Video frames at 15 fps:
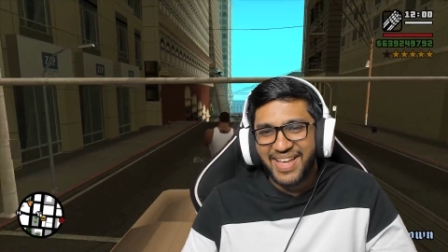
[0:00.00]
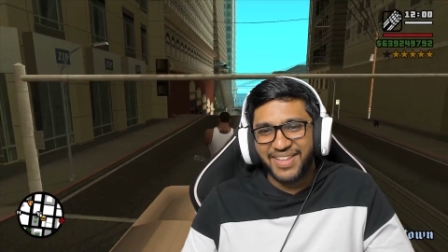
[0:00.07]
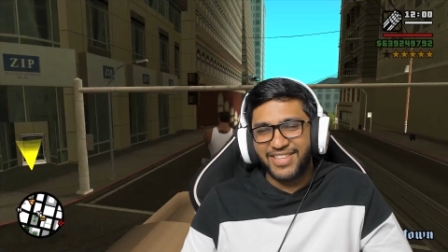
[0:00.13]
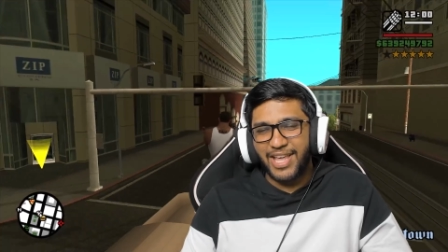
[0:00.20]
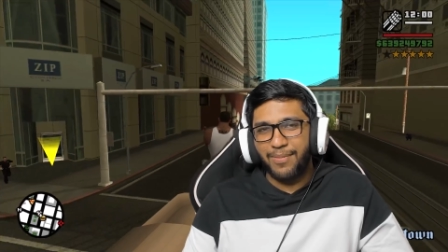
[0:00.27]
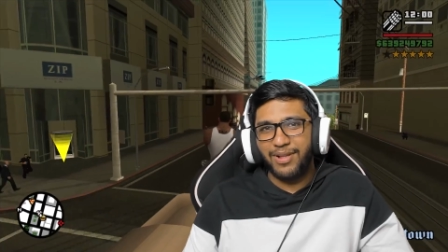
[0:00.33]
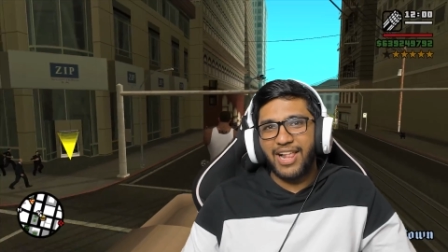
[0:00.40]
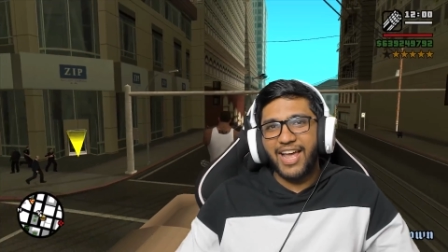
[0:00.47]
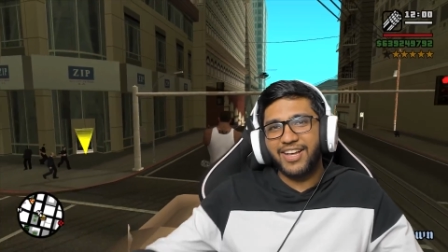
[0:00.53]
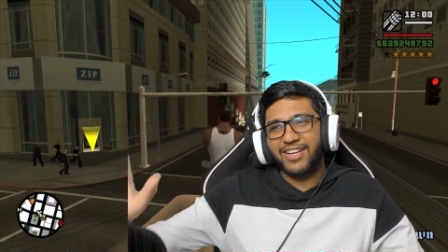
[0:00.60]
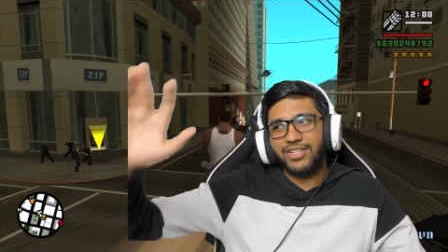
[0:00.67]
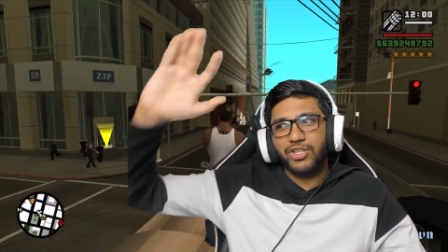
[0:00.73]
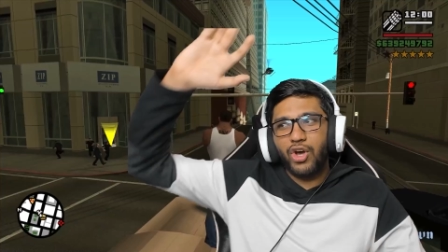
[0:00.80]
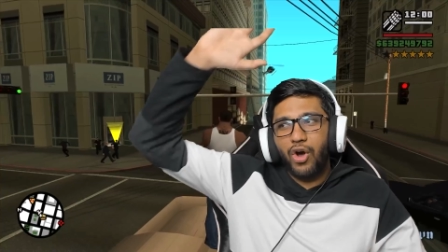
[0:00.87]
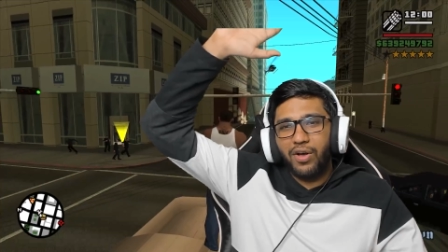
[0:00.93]
They'll be like,
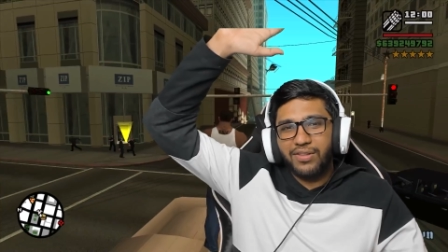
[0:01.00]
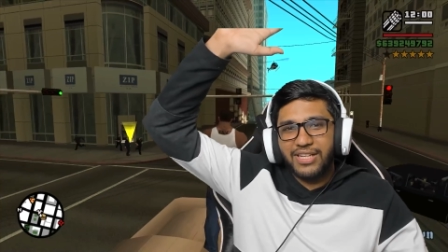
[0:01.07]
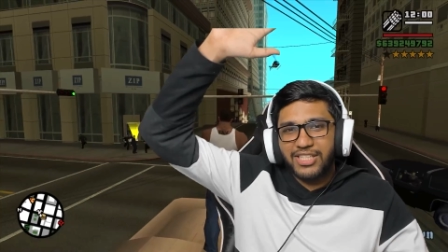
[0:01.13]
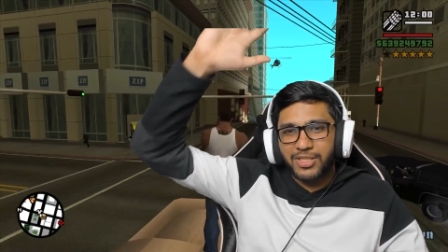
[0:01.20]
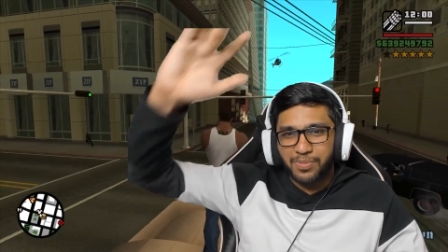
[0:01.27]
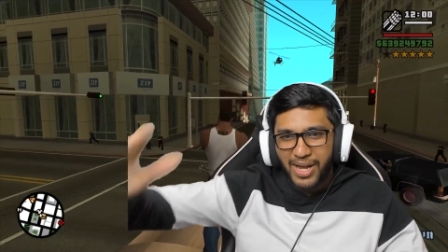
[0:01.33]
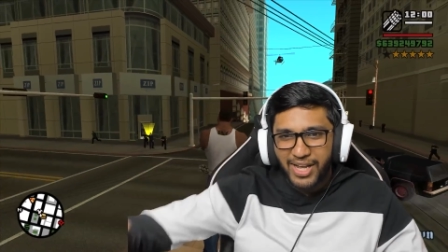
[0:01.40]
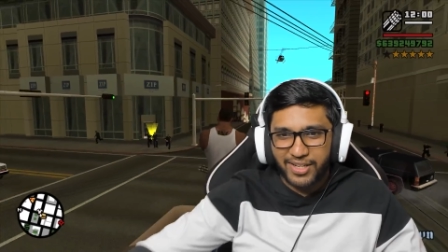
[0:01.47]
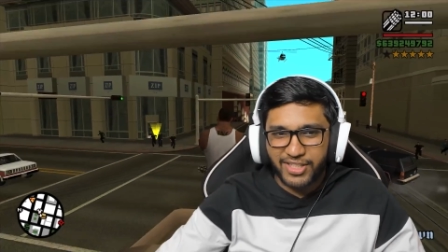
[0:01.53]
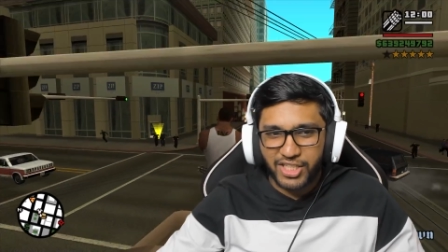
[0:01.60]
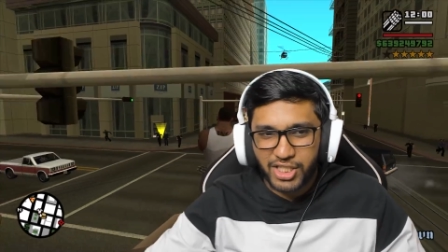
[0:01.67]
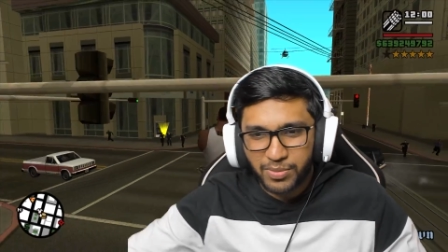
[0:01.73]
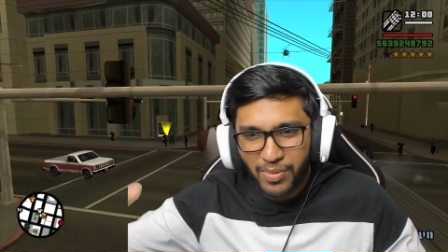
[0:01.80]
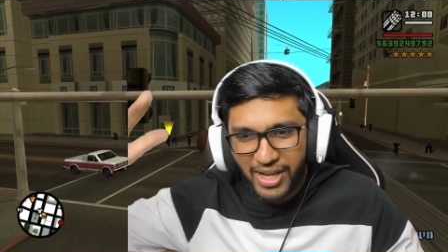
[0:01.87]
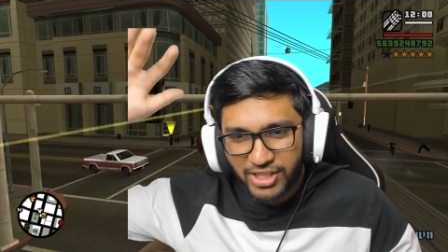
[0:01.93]
yo, this my this
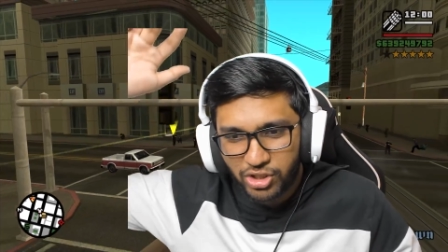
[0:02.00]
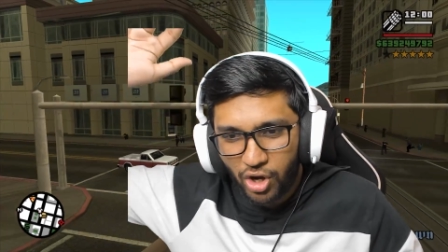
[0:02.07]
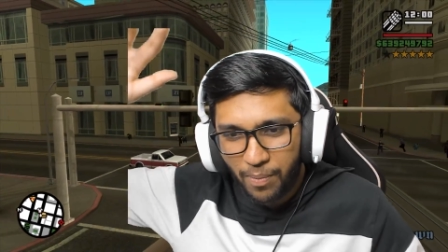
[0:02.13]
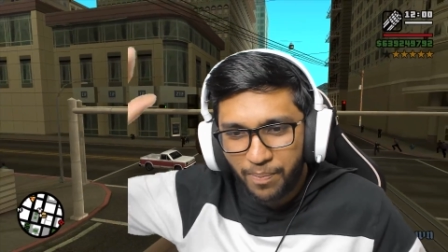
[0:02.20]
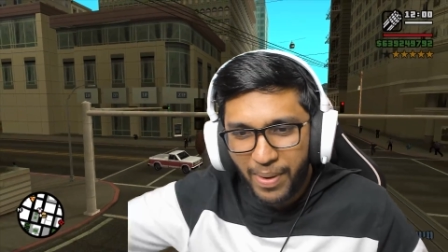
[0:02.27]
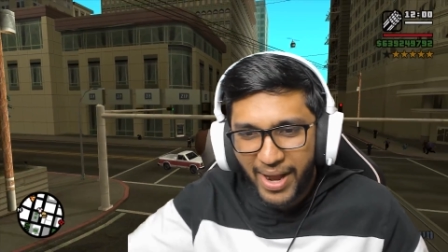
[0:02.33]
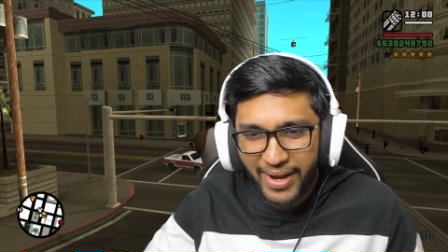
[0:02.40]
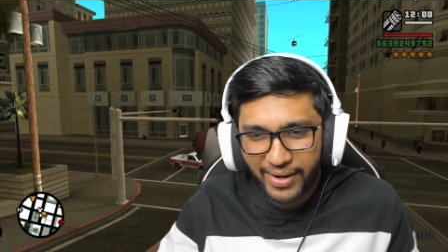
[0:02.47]
is my stop by.